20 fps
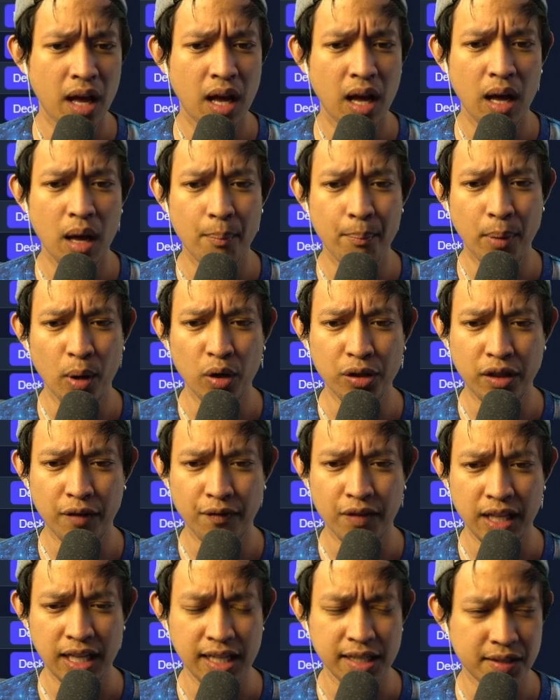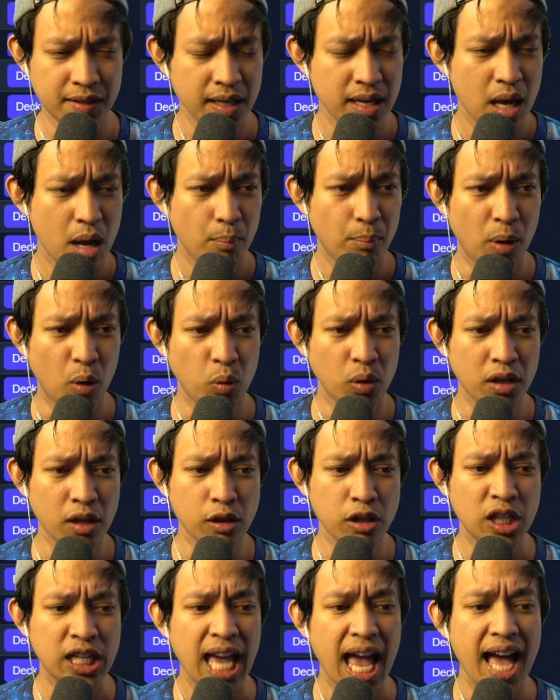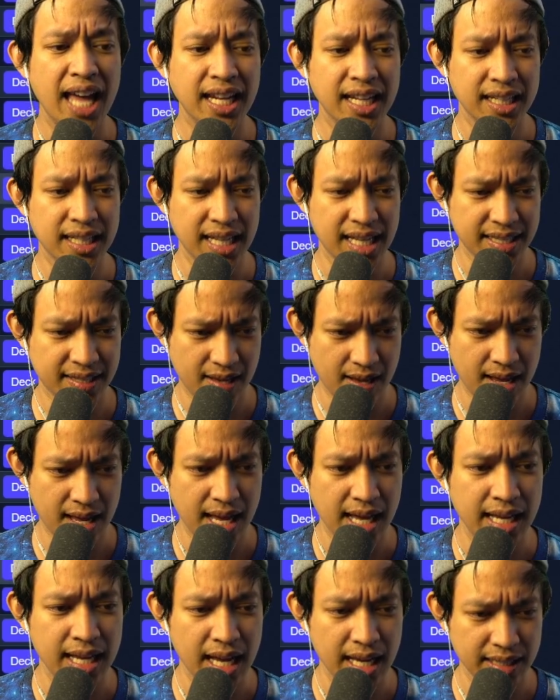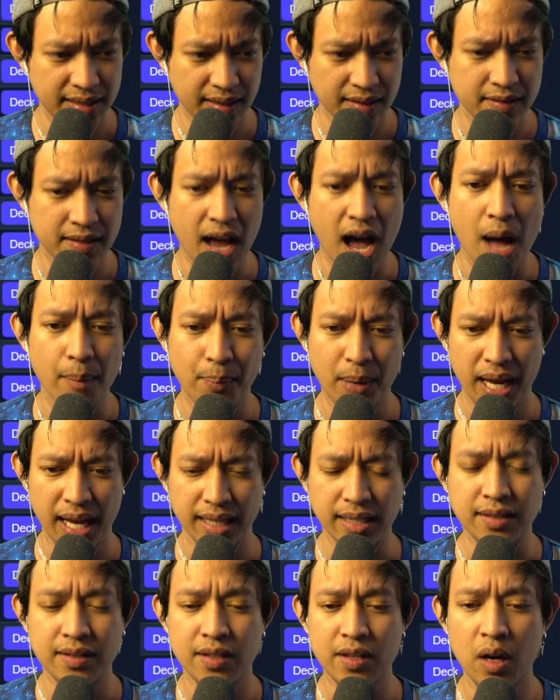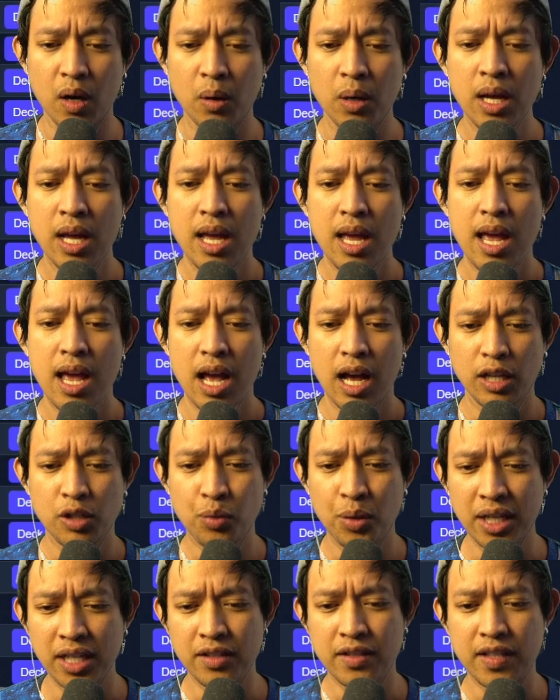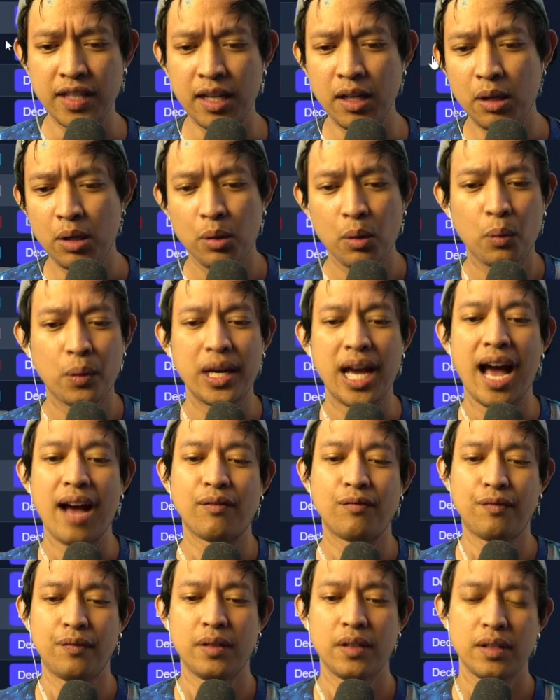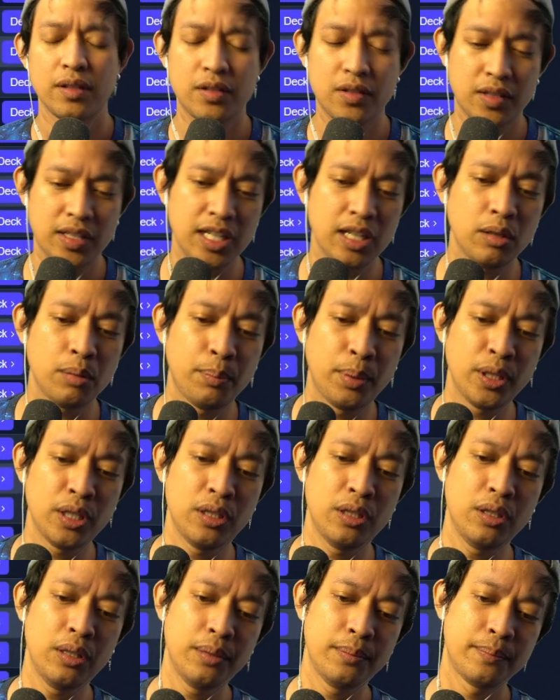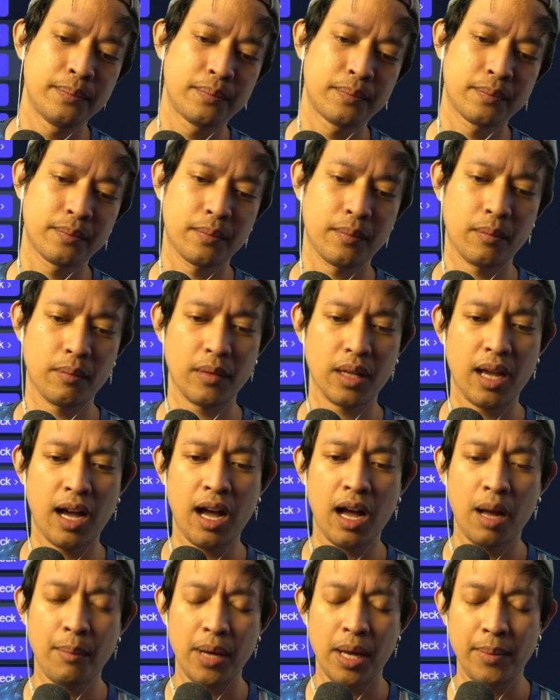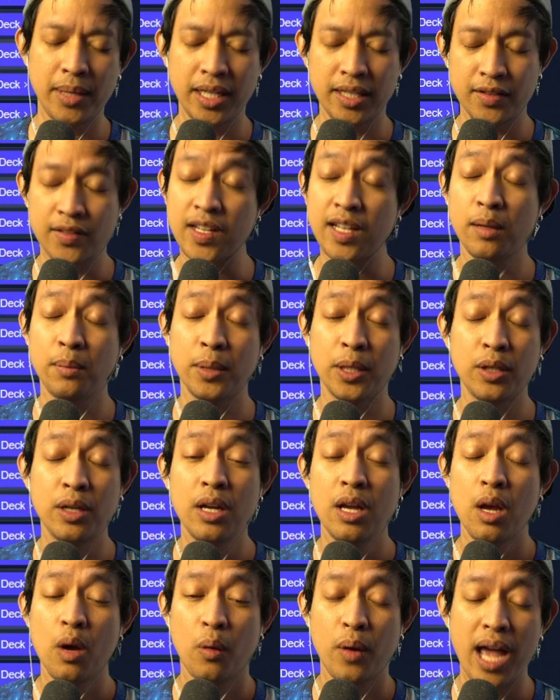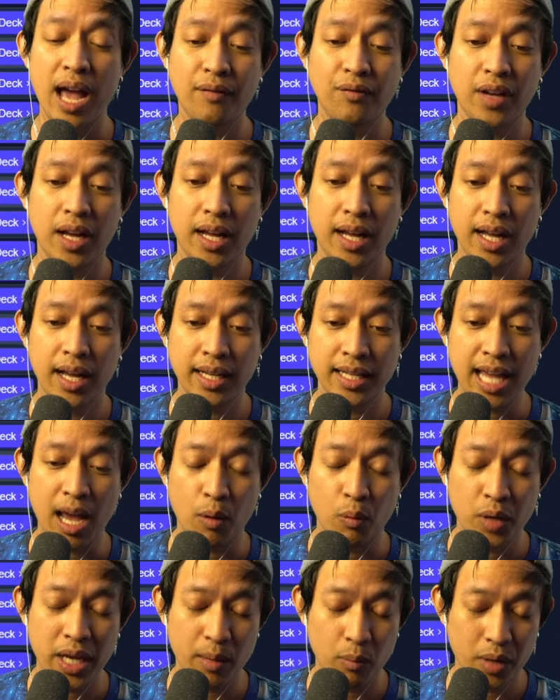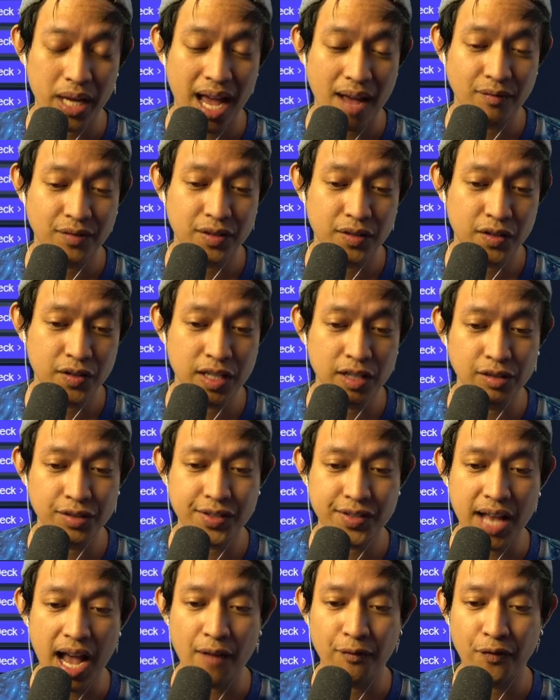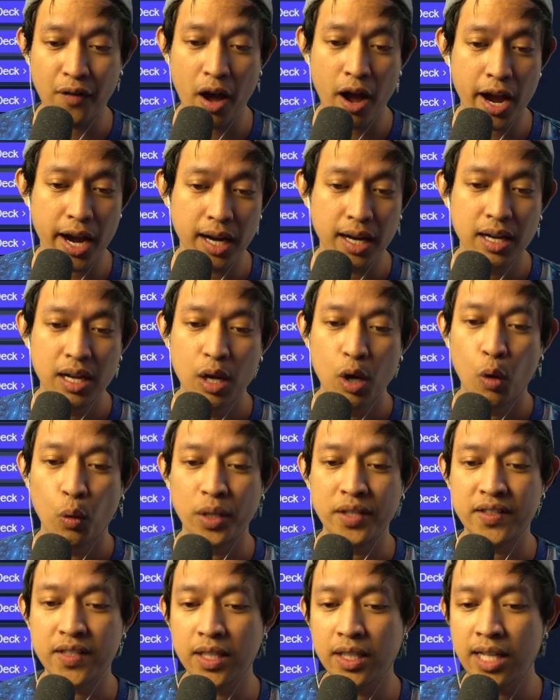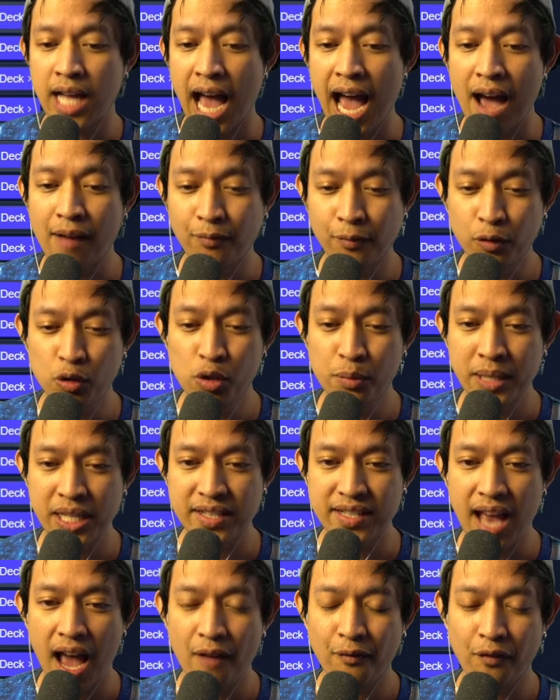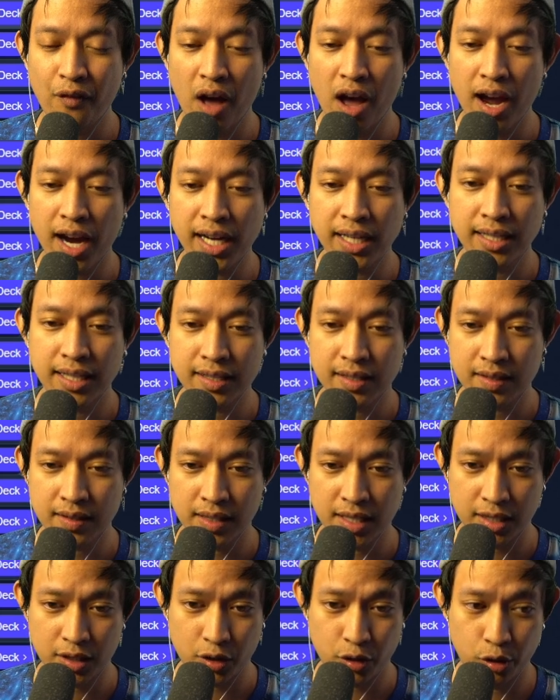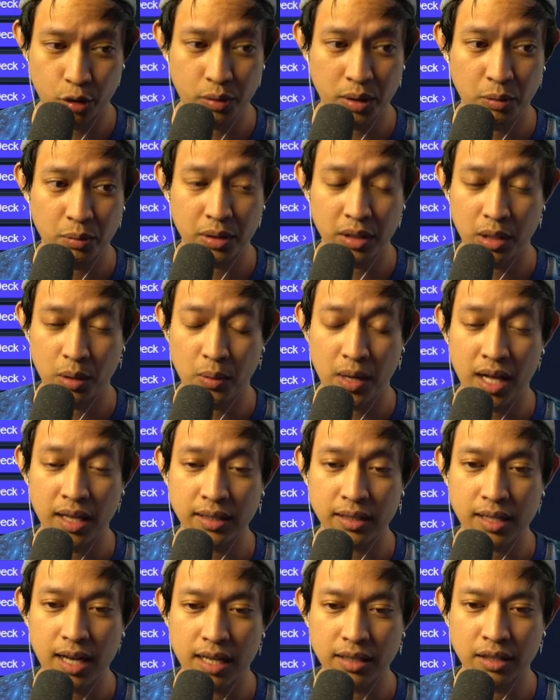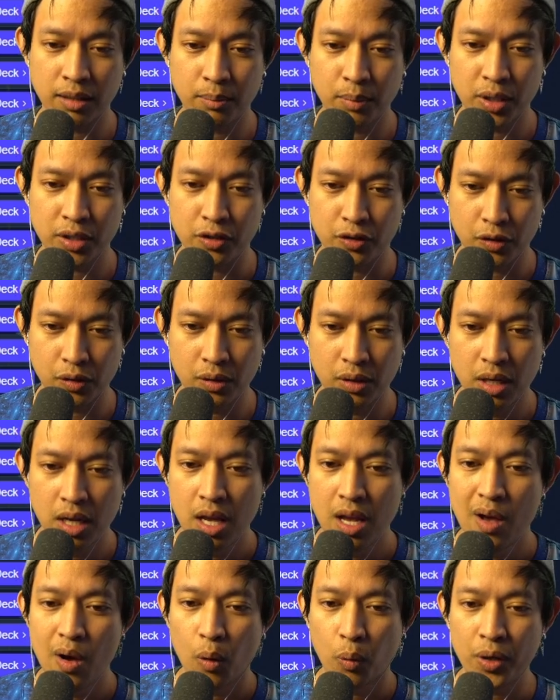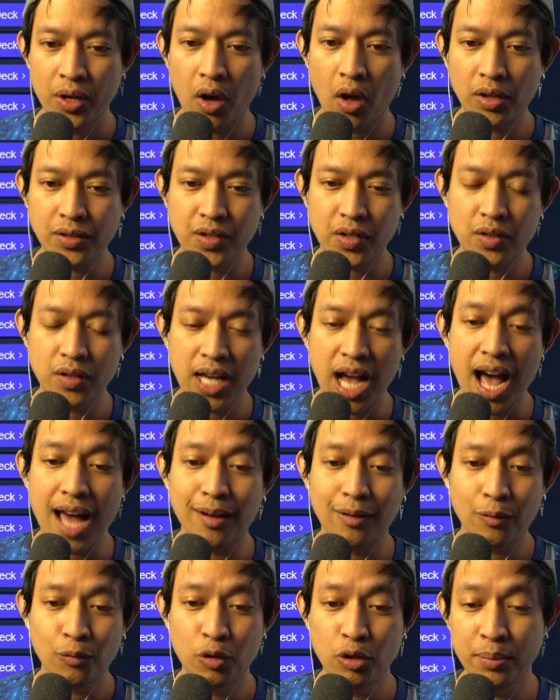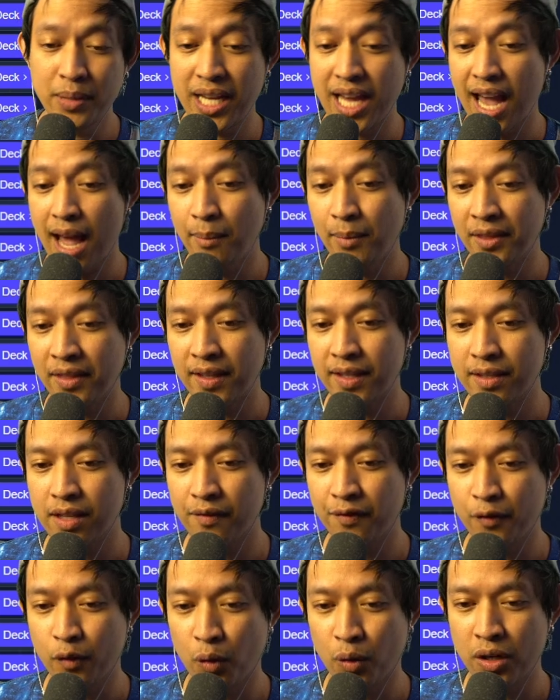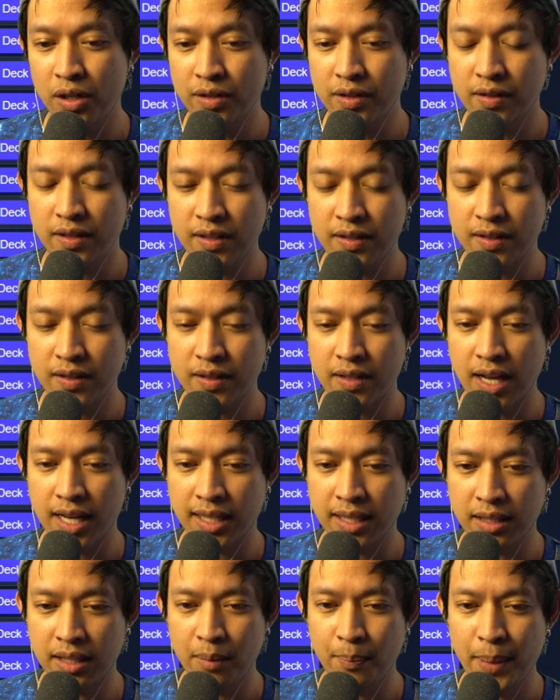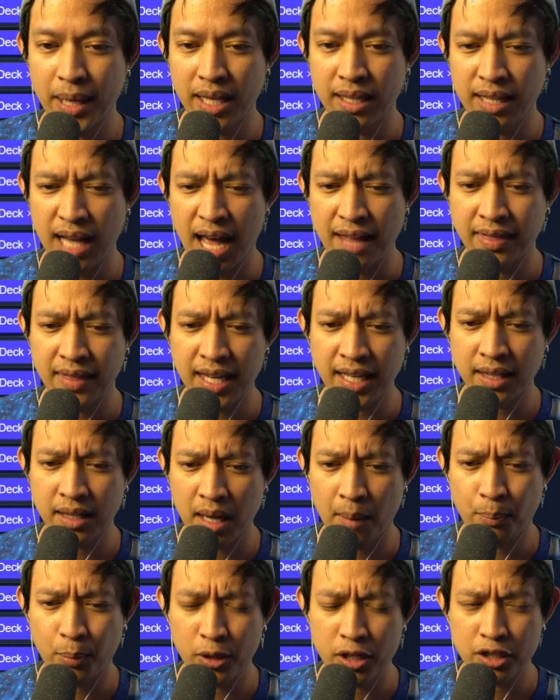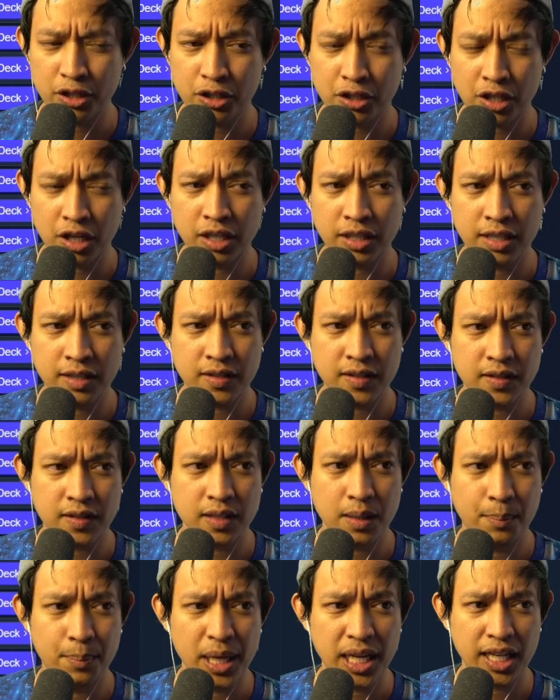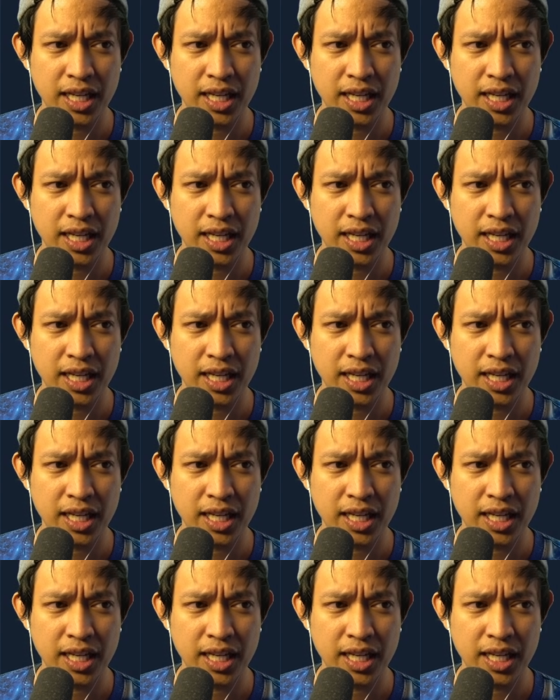both of these, but we'll look at it as a top 8. So as we can see, we have Steel Blue. Steel Blue. We have we have Steel Sapphire. We still have Ruby Sapphire that's doing really well. It got number 2. We also got Ruby Amethyst, of course. This is like I'm pretty sure this is the biggest